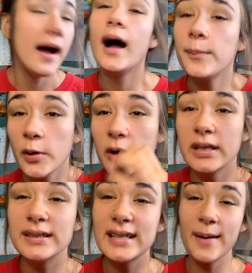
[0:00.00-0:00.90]
I'm going to
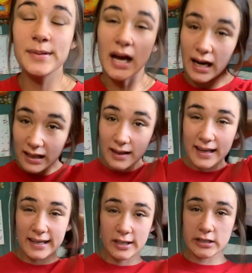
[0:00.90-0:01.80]
attempt
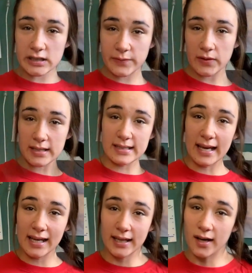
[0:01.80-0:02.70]
eyeliner just for the
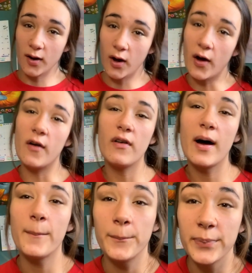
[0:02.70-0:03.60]
sake of
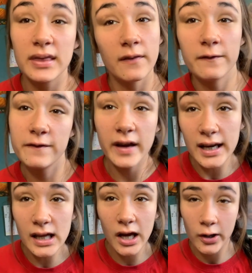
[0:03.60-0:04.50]
the
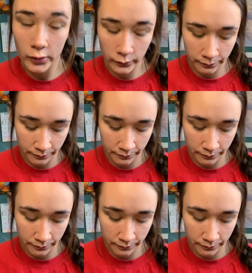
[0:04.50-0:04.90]
video.